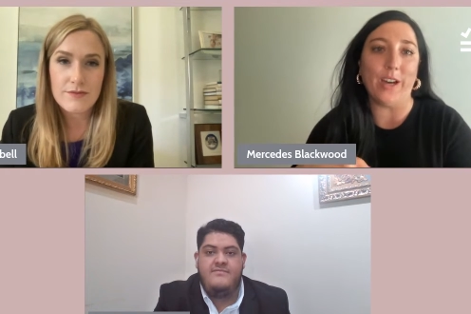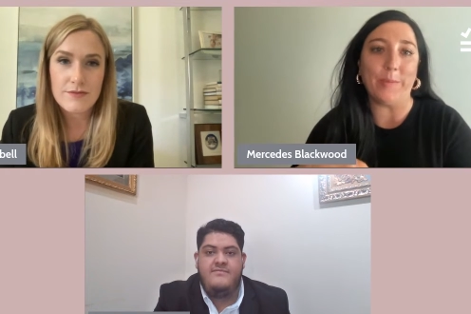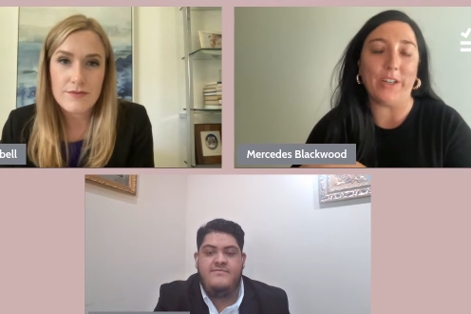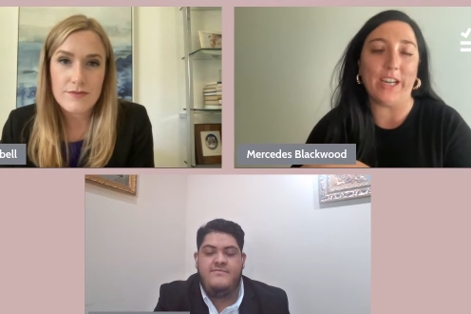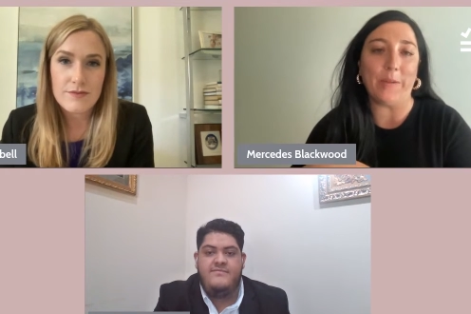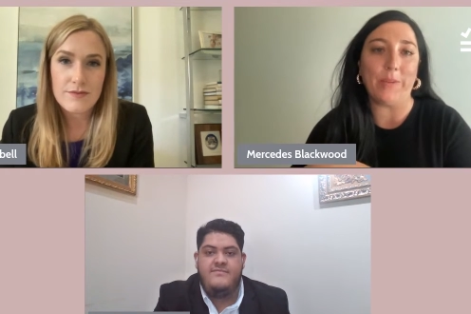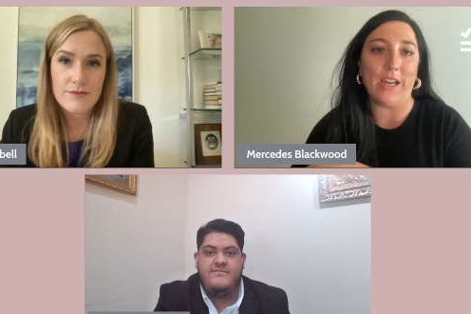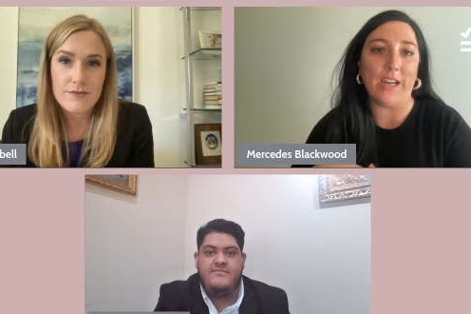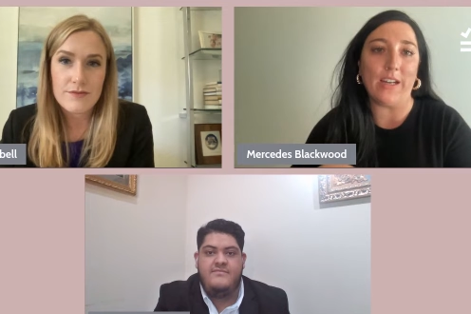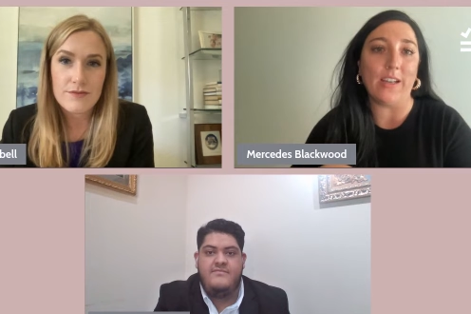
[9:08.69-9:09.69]
Speaker 1: um, your
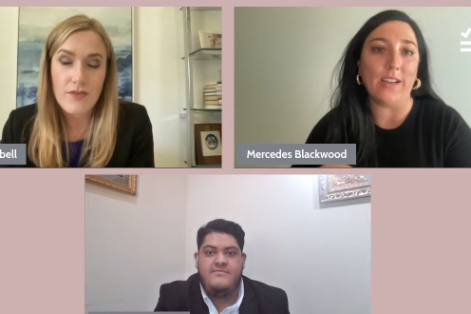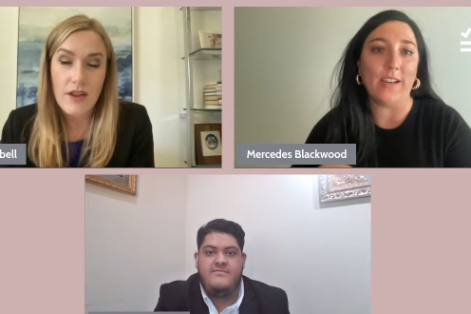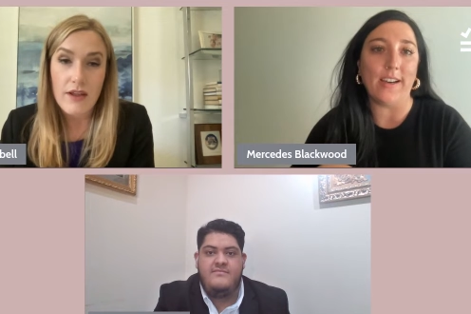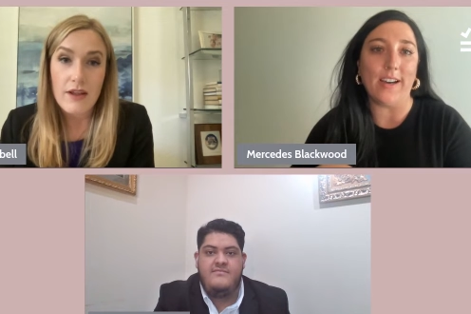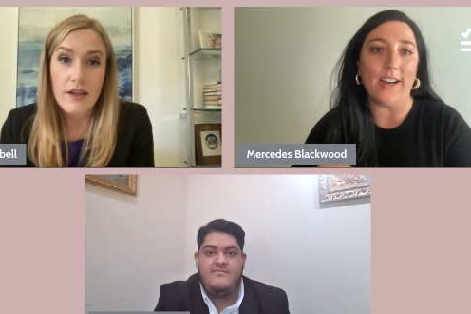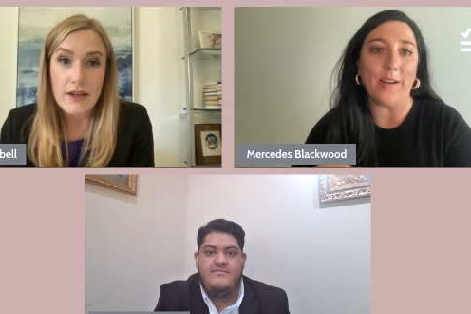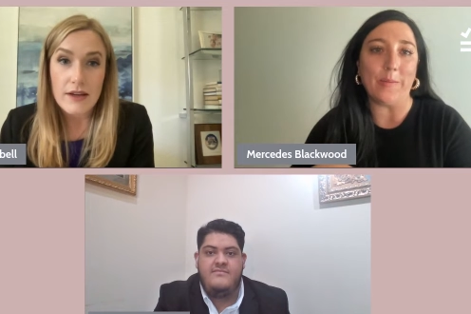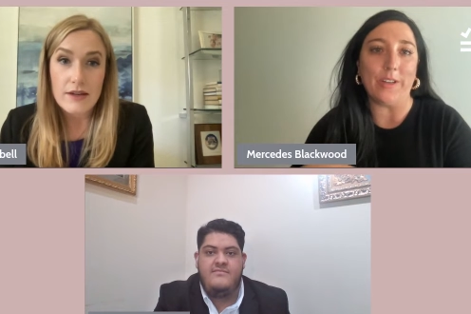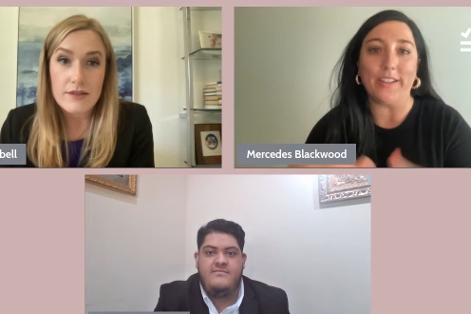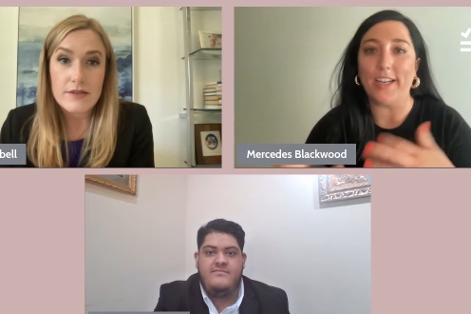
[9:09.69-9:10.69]
campaign
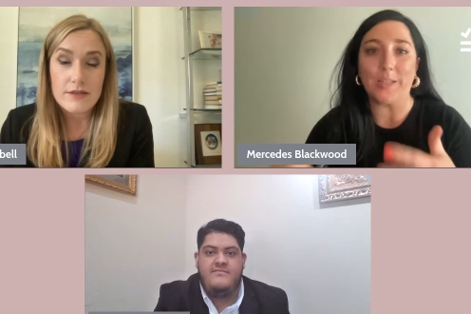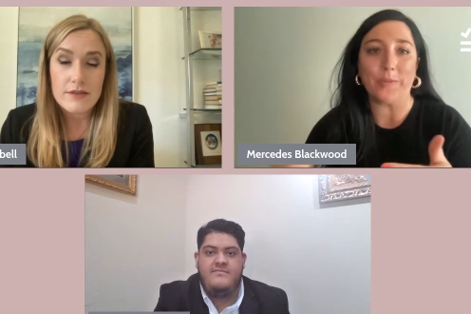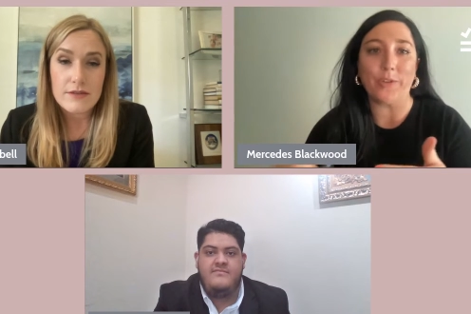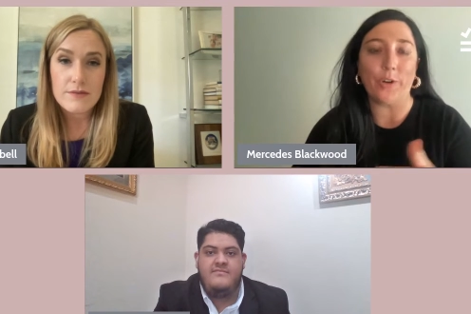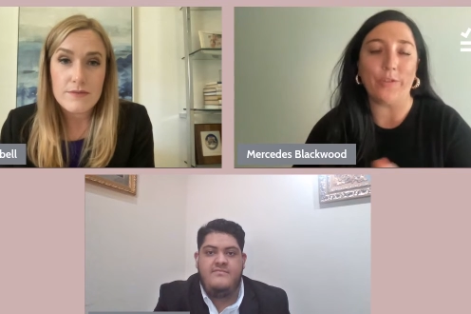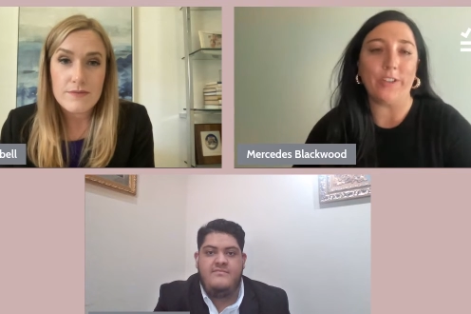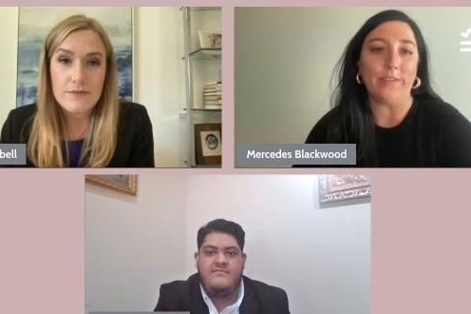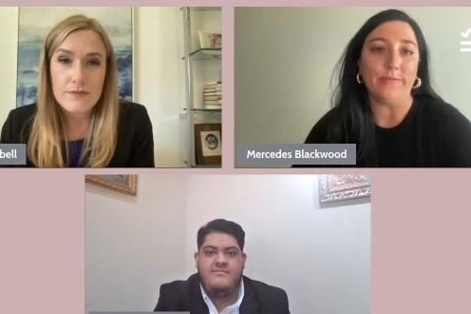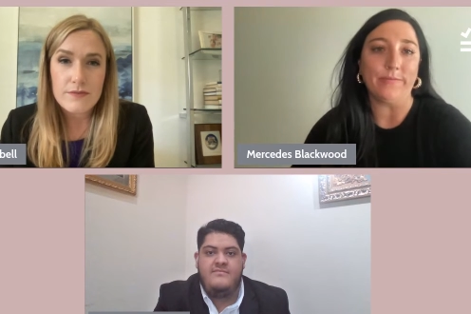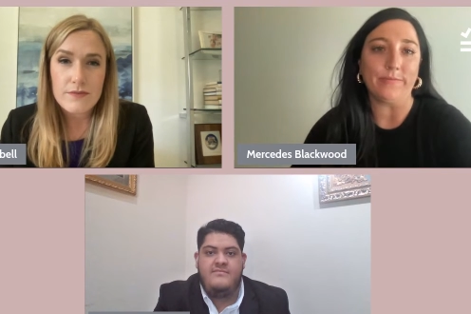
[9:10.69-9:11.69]
um, on the cusp of
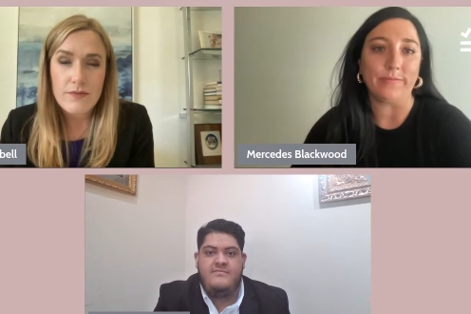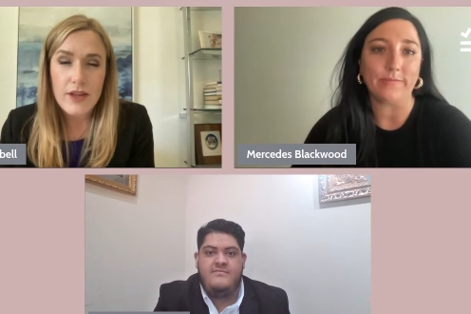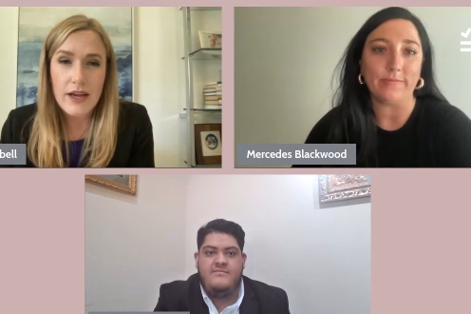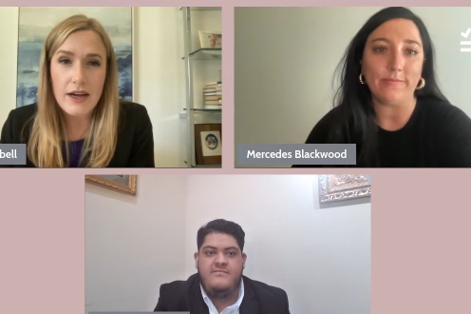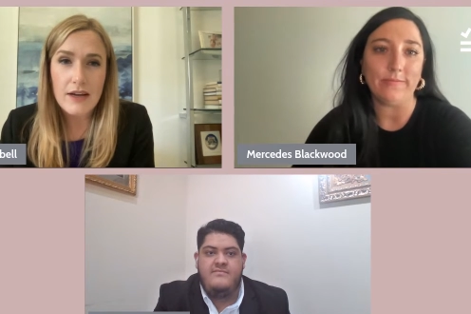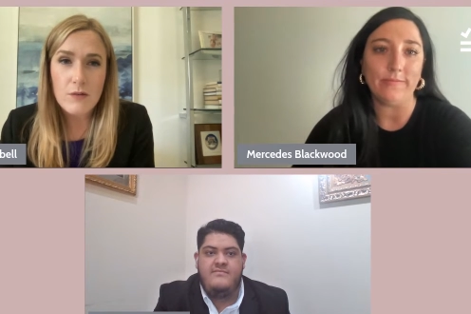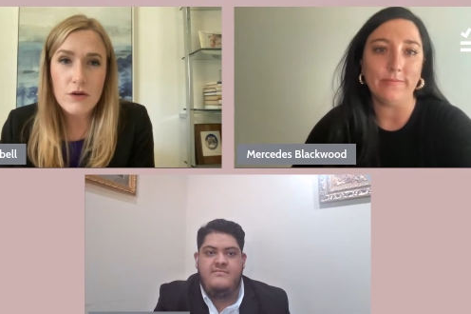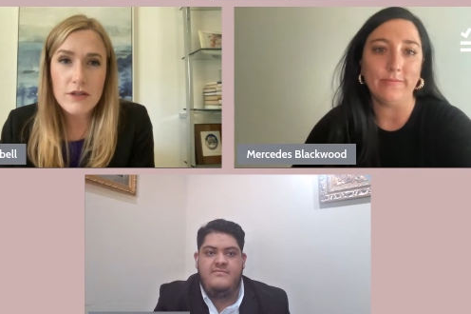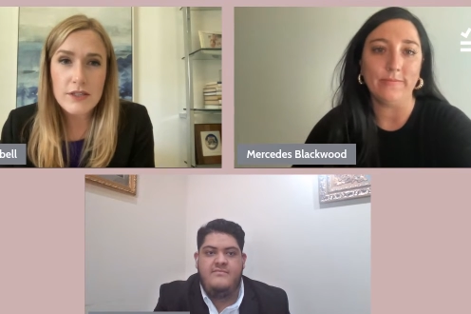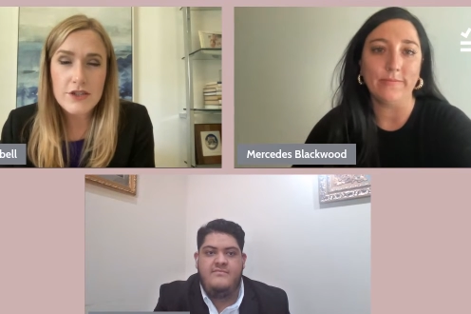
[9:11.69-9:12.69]
COVID?
Speaker 2: Yeah,
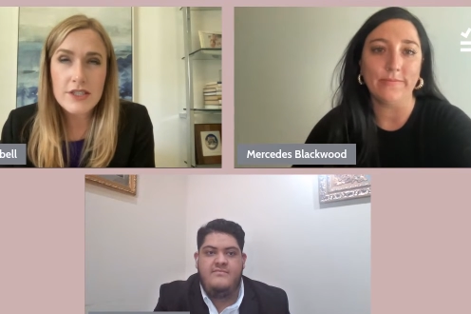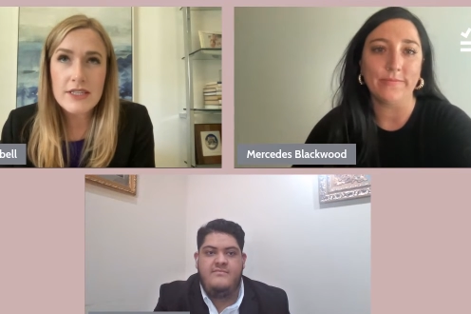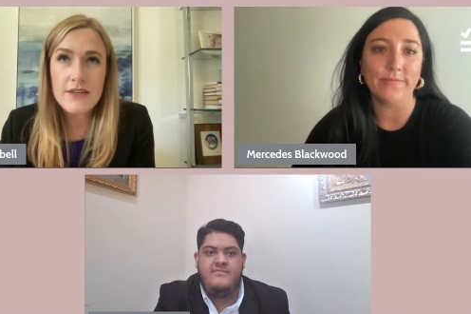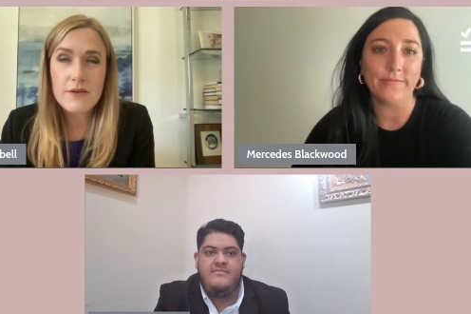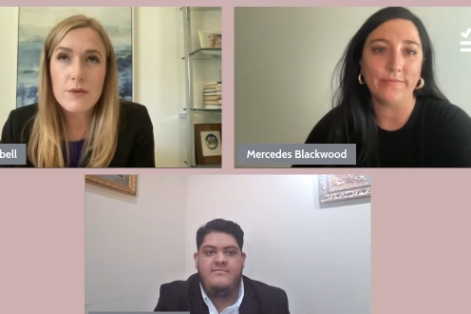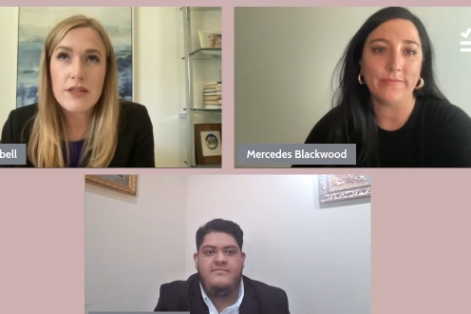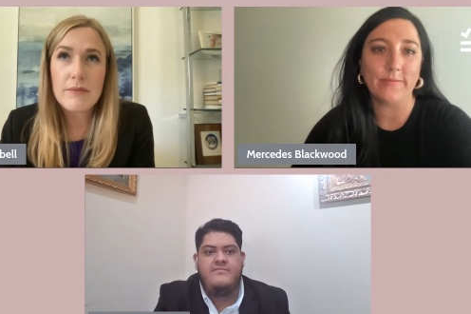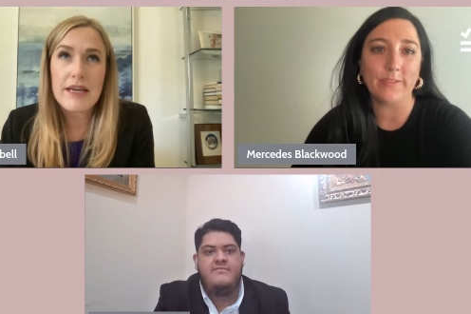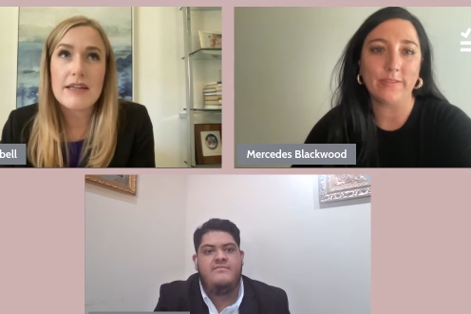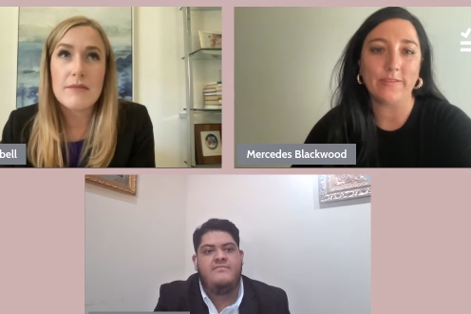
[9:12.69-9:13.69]
well, just even when the
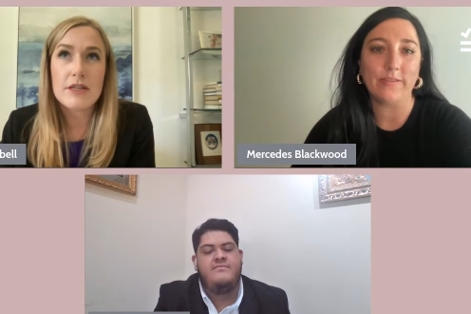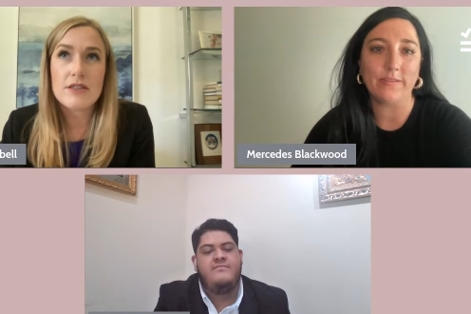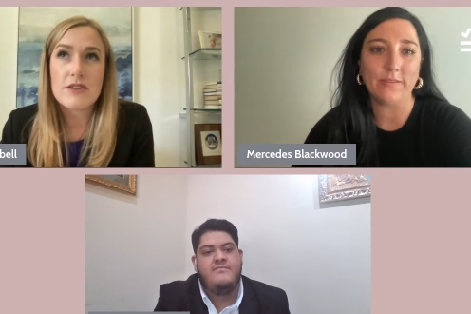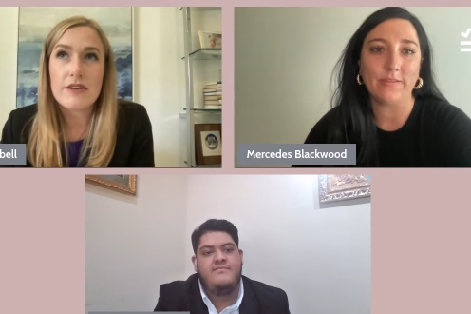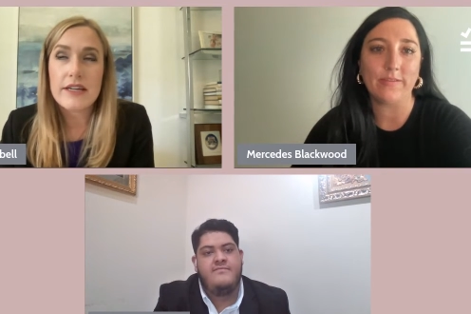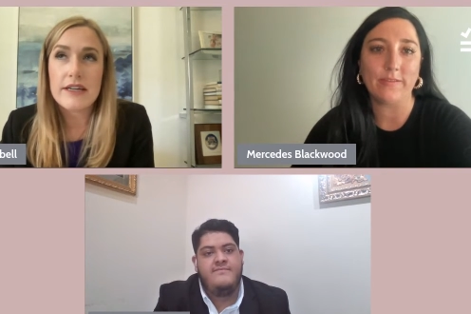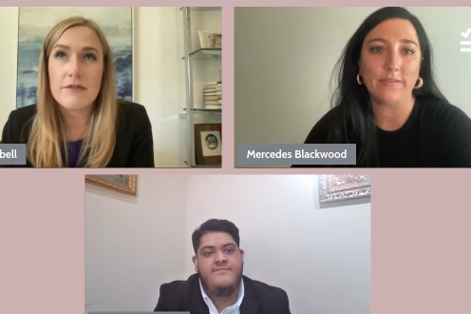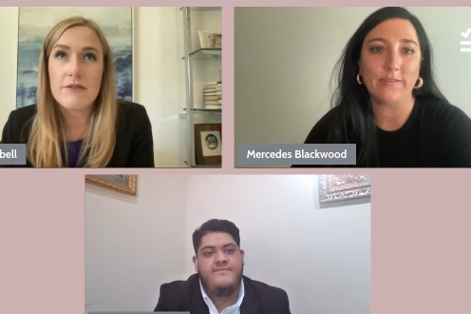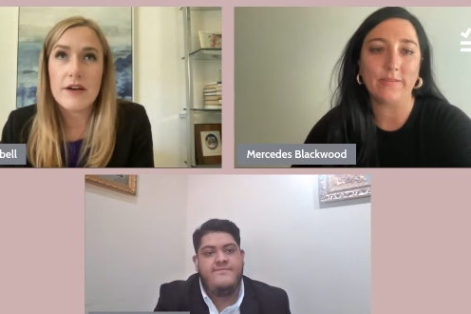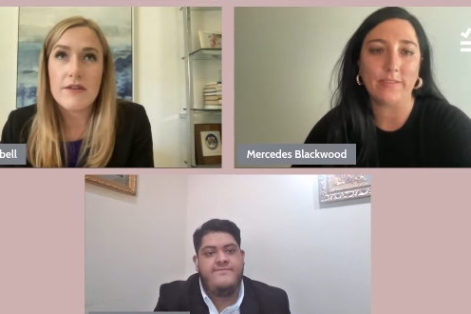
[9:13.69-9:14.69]
pandemic started,
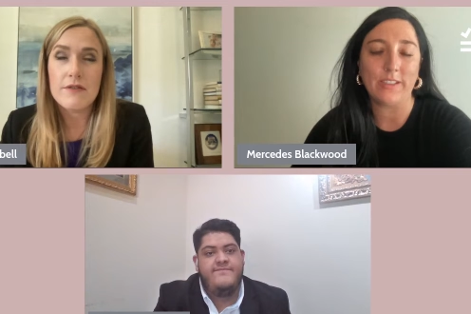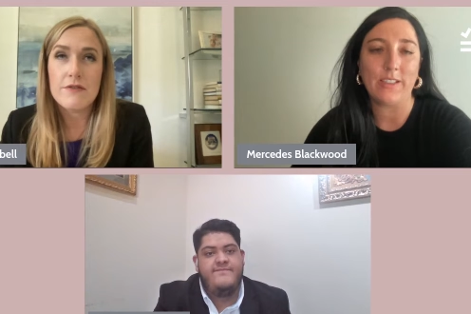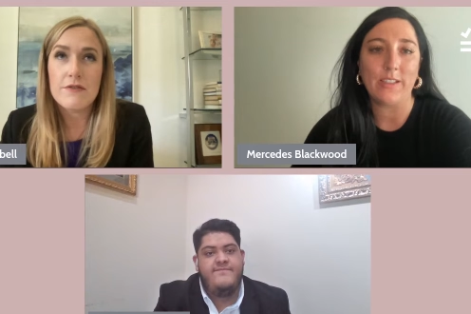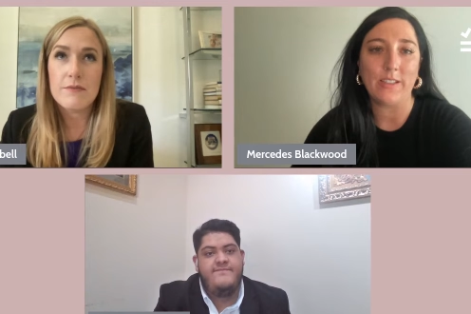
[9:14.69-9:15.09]
of, of